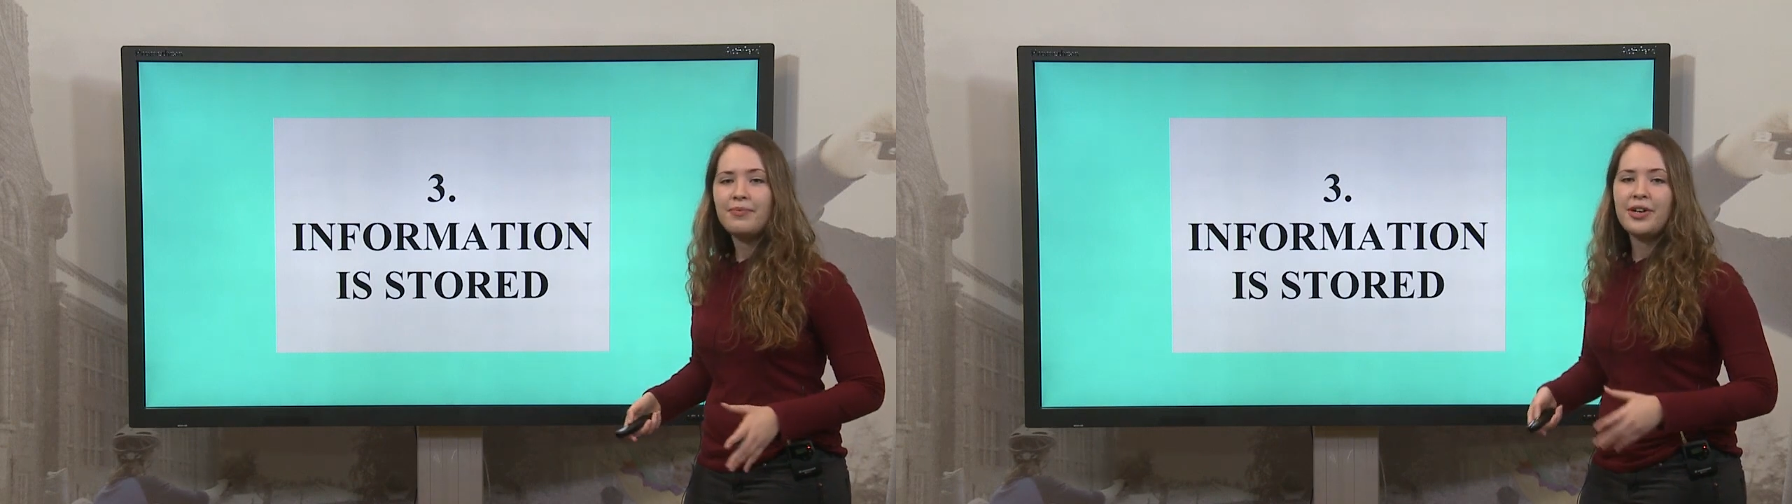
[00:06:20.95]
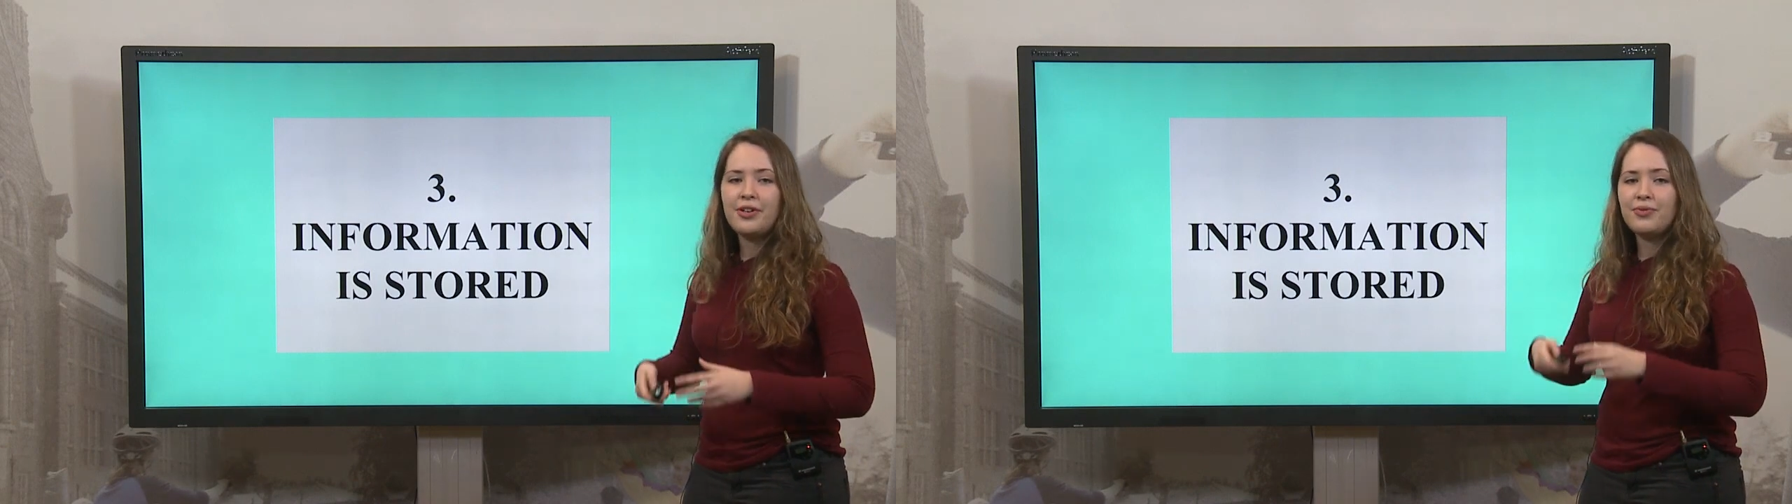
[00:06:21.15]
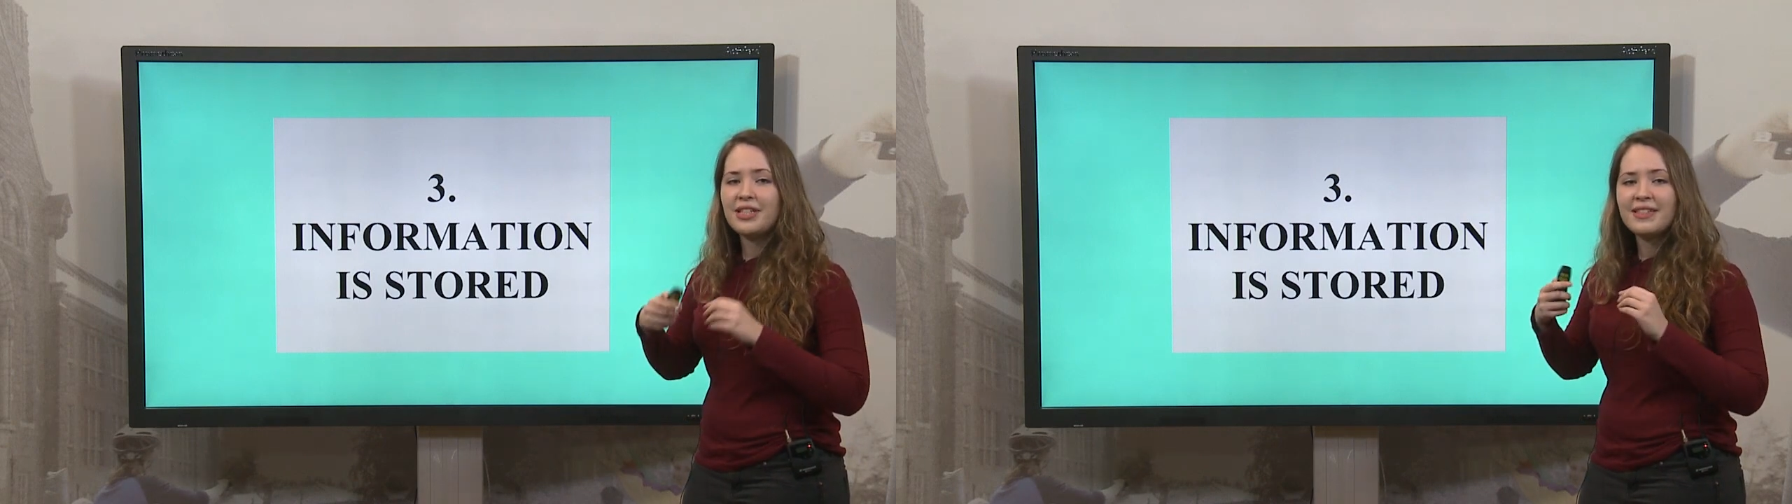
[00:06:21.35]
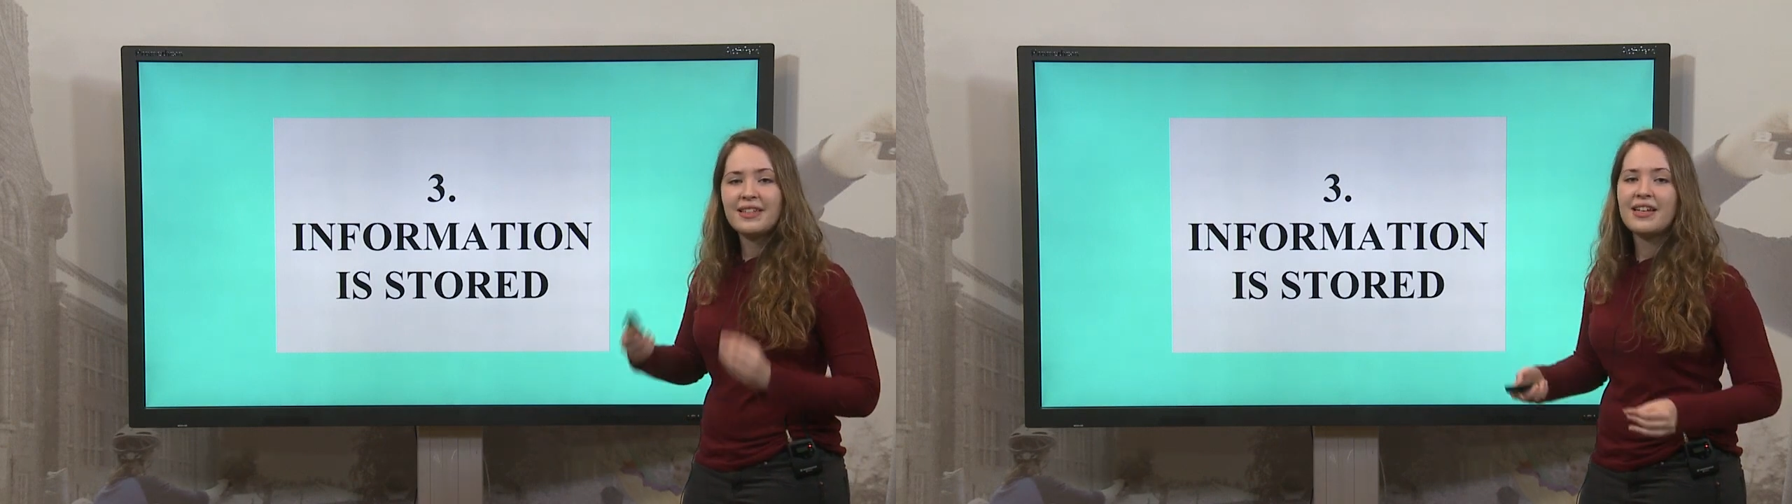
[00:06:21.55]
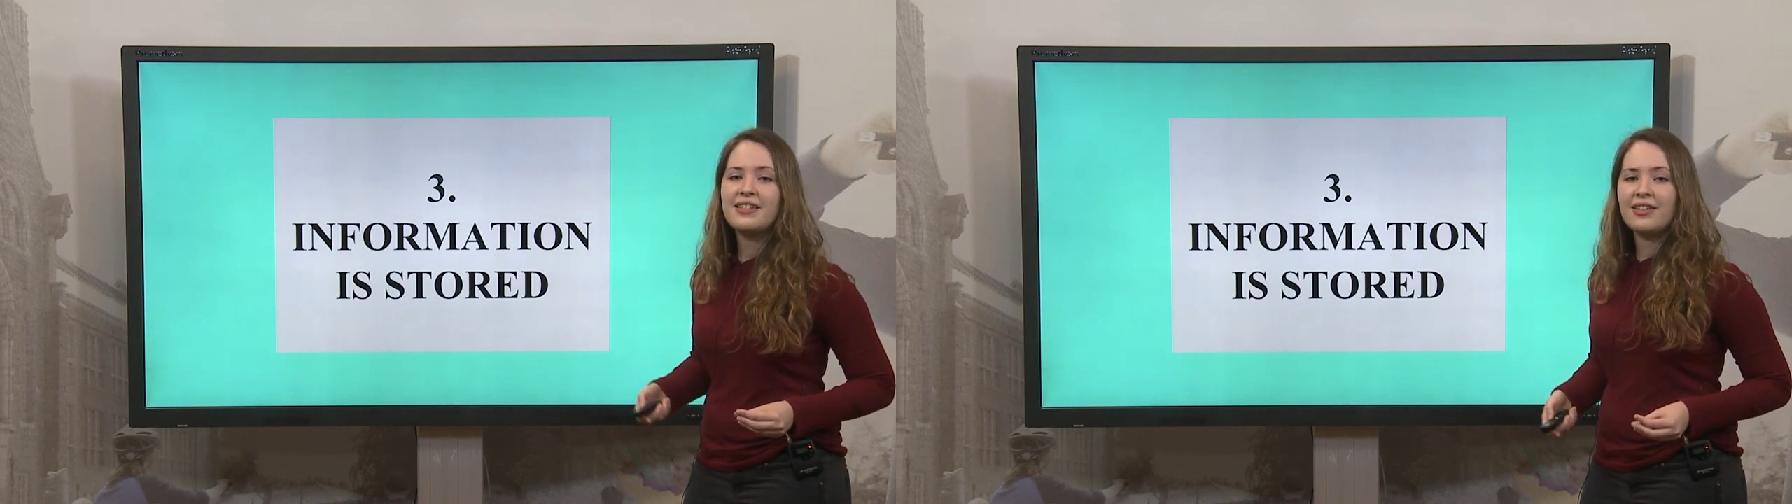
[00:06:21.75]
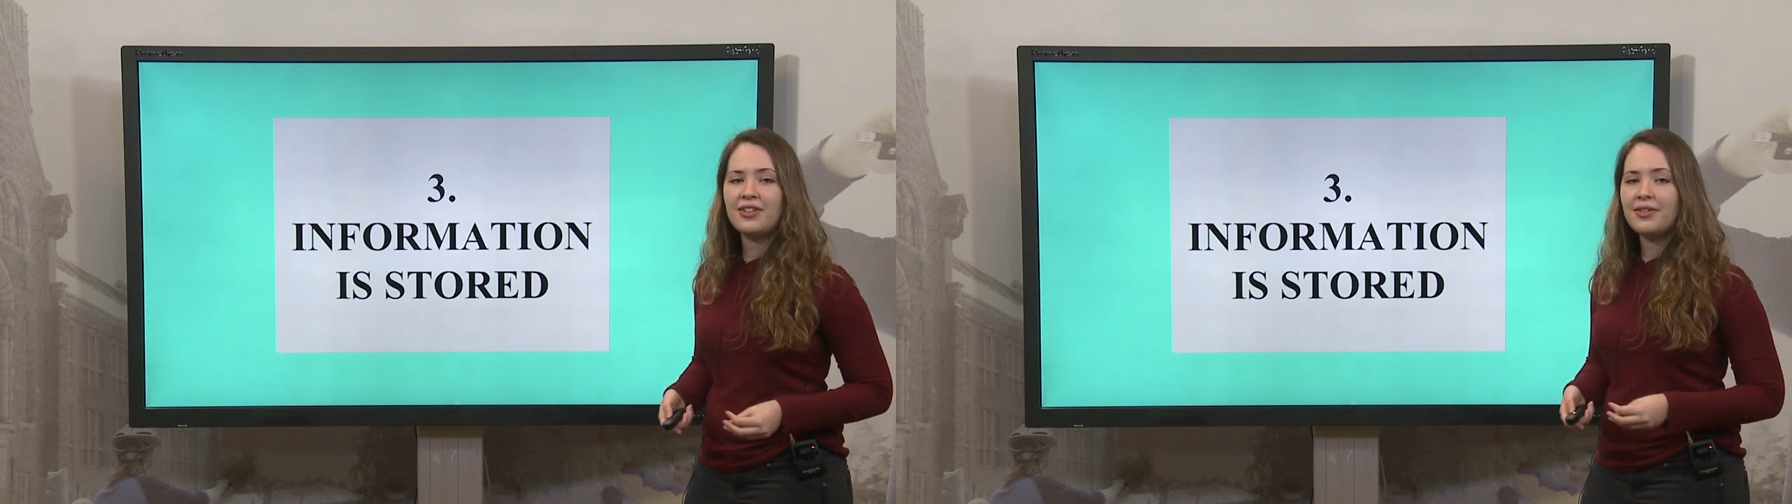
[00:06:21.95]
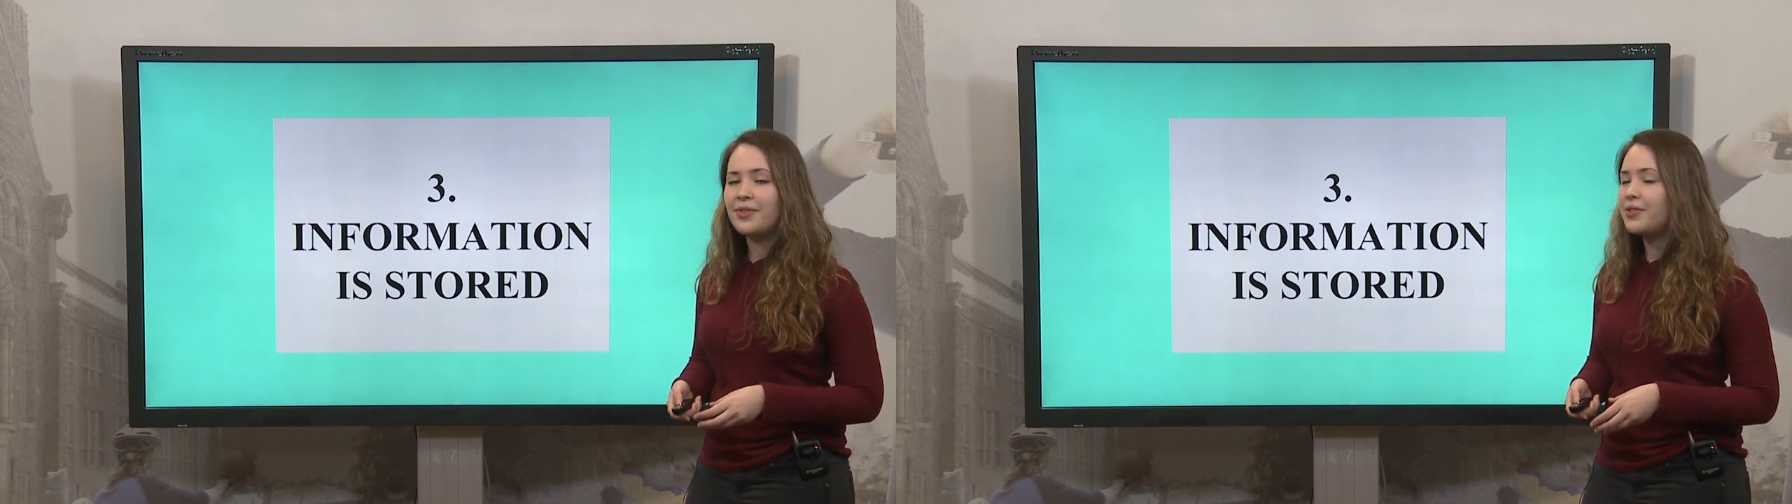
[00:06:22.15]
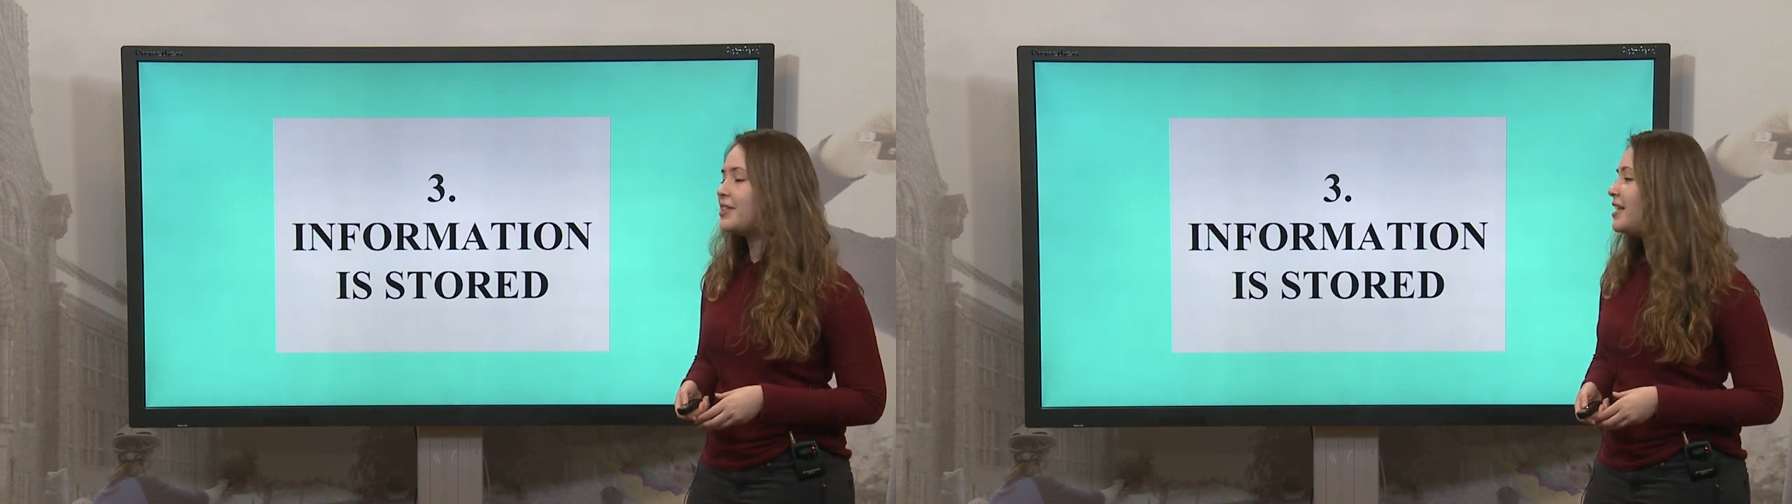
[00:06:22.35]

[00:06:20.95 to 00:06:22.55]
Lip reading: where you discuss a lot of good